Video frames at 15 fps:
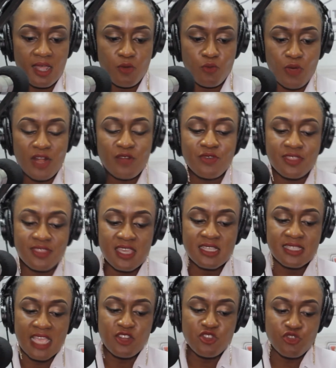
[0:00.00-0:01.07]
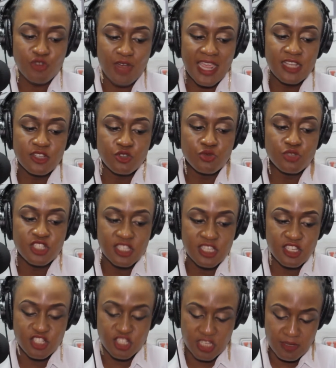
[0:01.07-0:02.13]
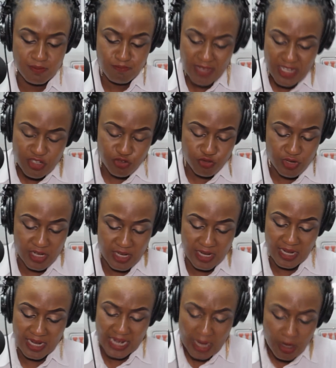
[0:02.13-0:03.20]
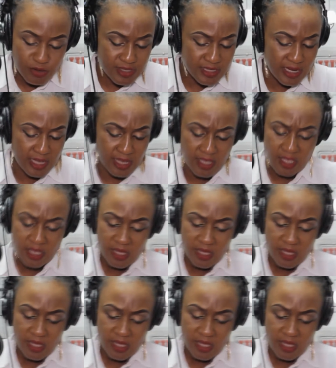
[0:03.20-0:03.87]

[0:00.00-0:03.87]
one of the things I try to teach in ministry, in counseling,